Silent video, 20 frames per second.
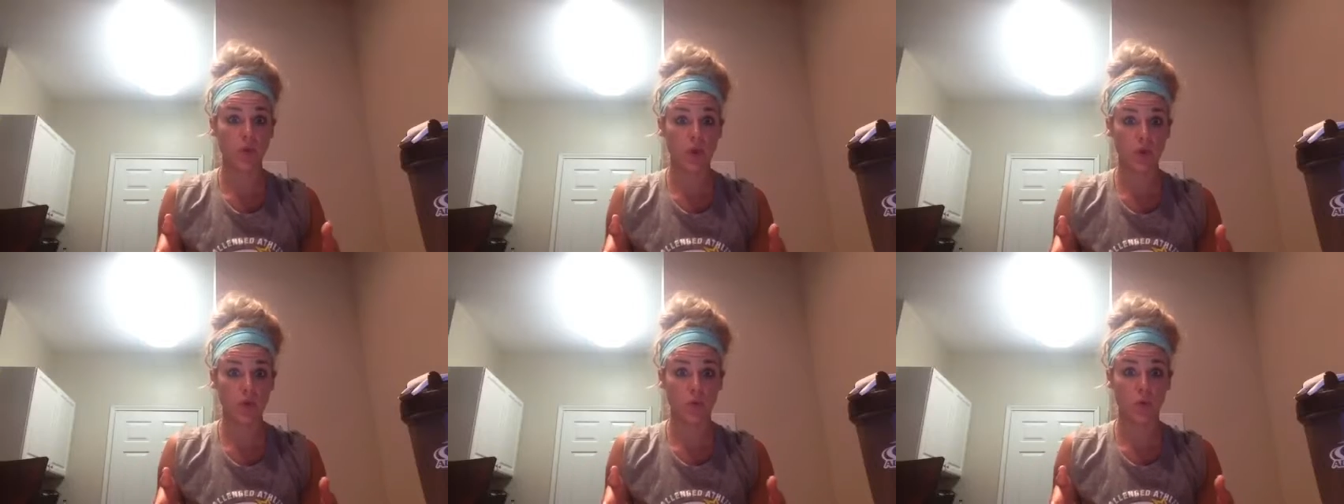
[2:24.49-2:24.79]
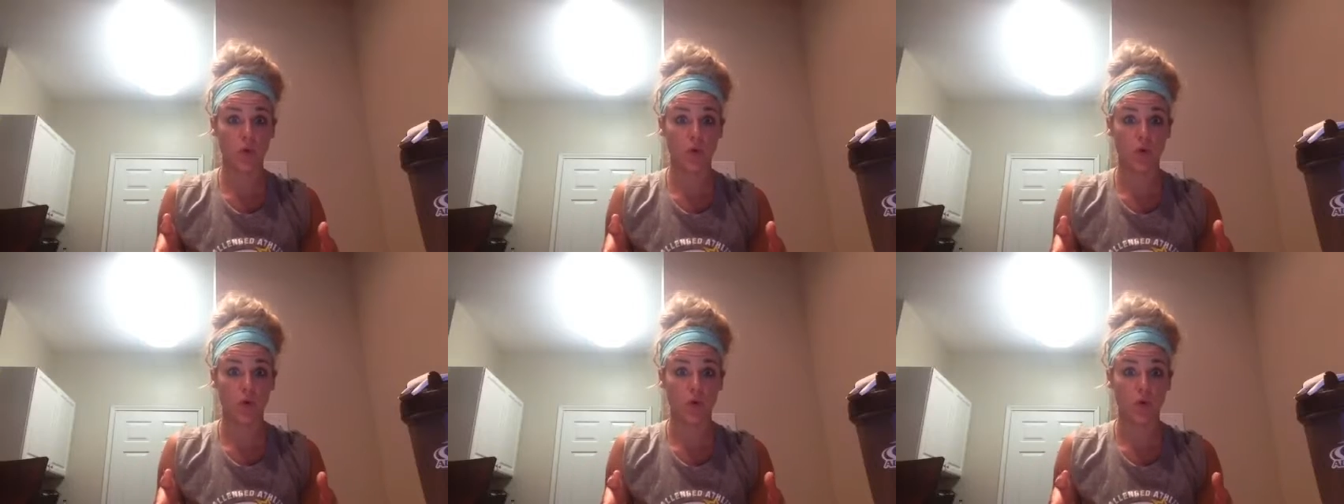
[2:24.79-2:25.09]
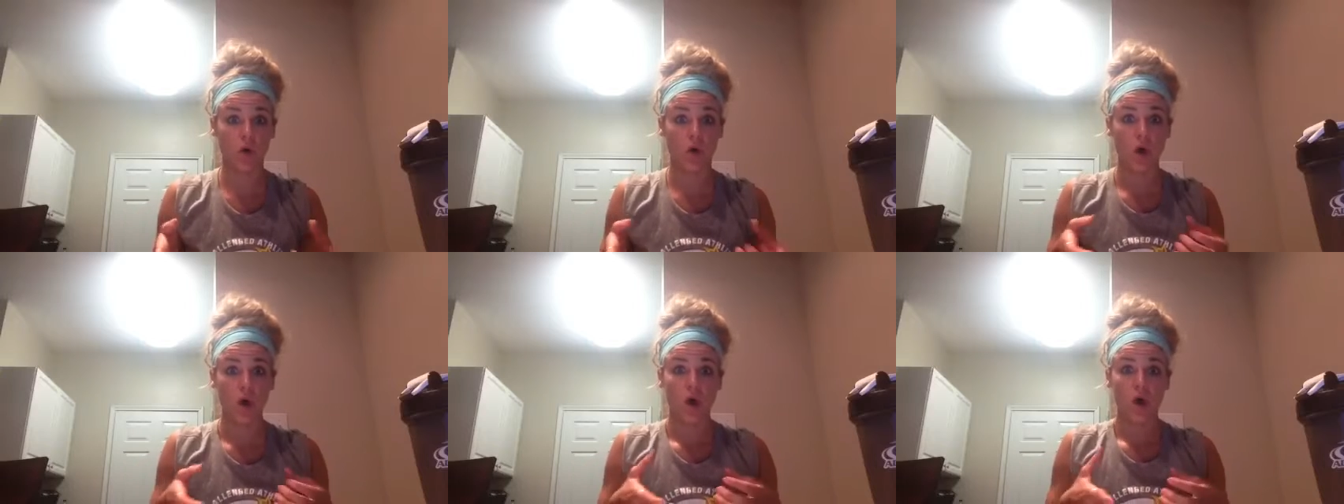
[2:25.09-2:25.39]

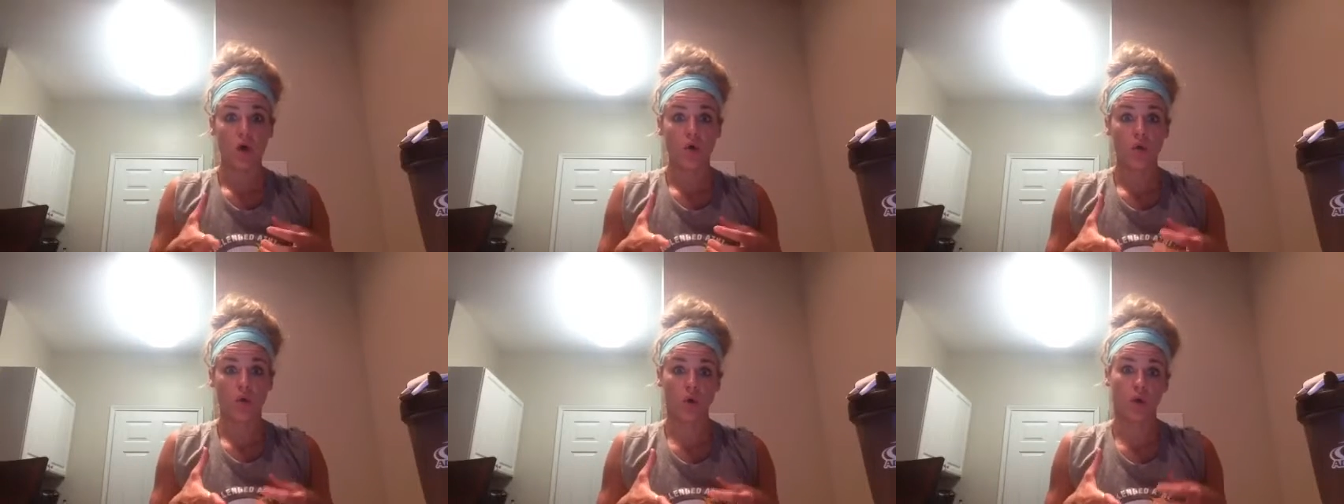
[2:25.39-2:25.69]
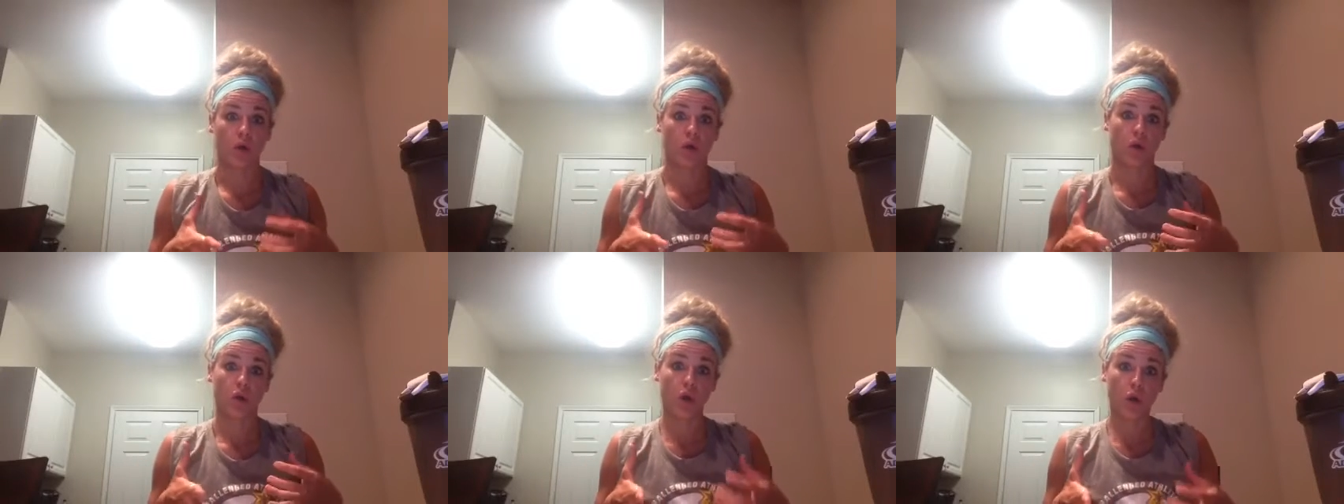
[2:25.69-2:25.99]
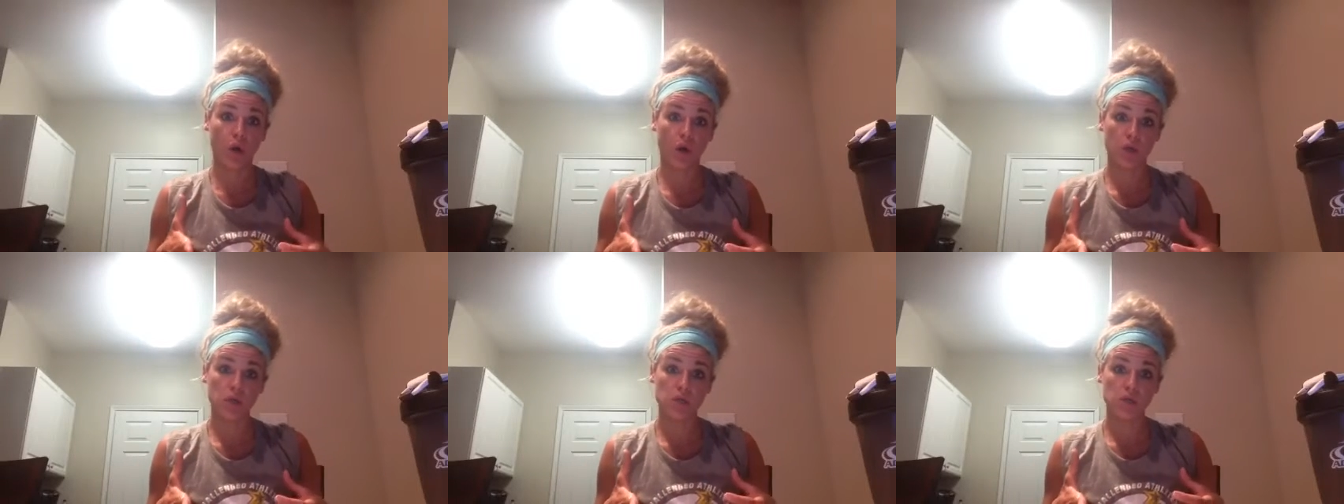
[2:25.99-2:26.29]
people who are
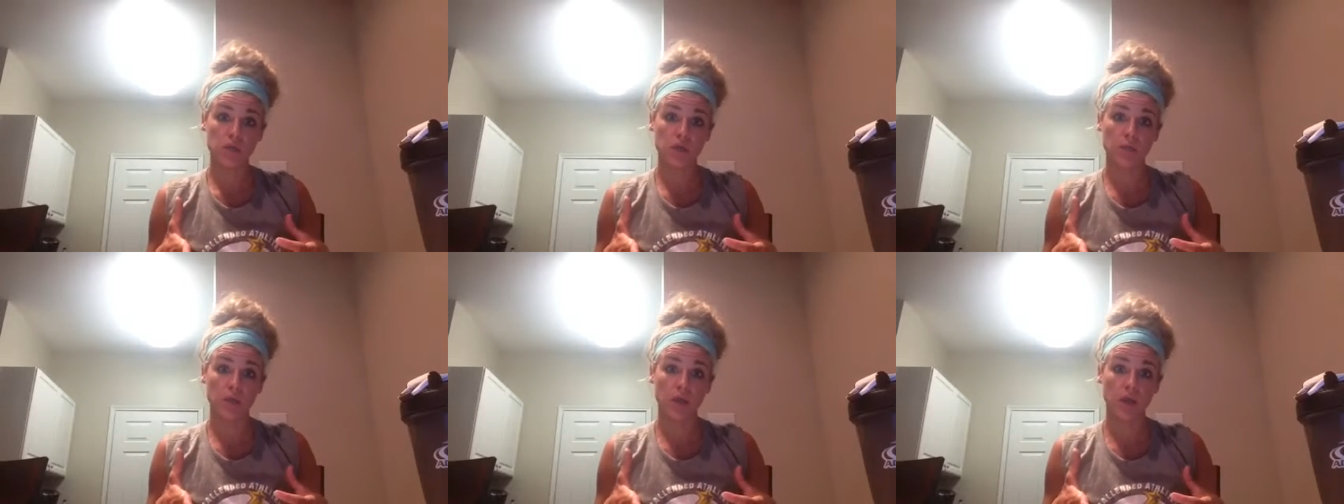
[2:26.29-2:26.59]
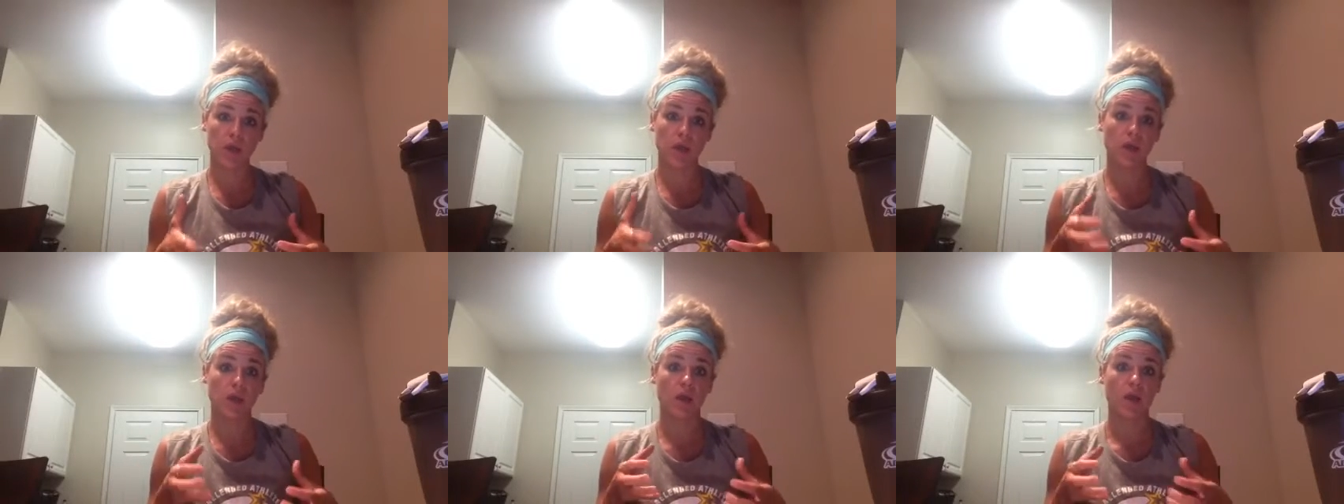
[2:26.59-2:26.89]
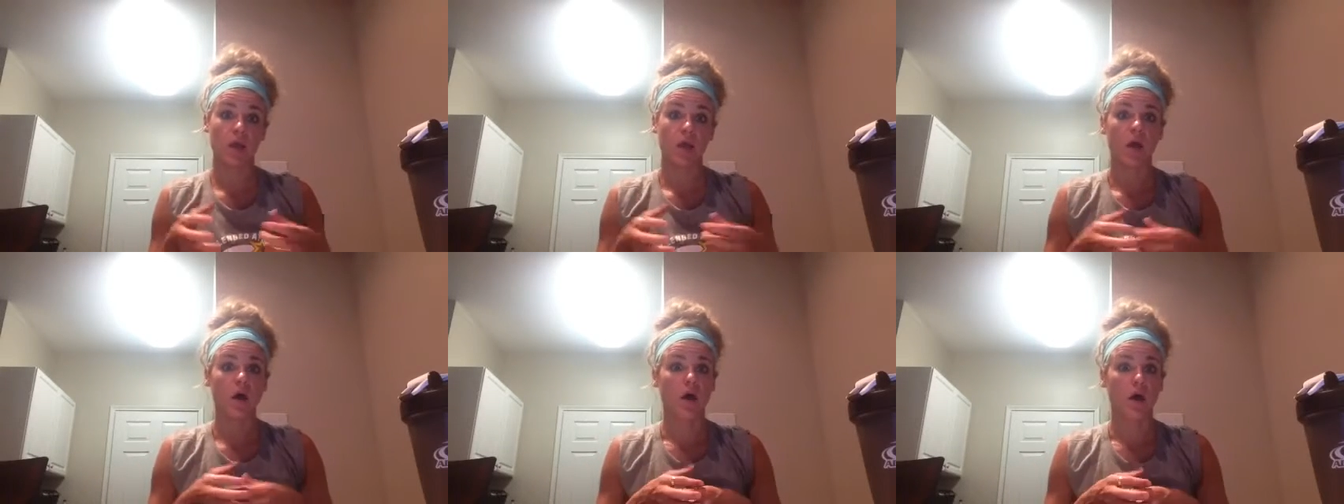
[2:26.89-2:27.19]
encouraging me,